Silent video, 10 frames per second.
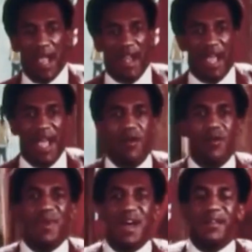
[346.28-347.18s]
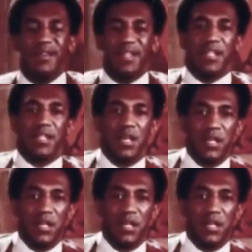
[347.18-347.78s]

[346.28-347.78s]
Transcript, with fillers: And how about the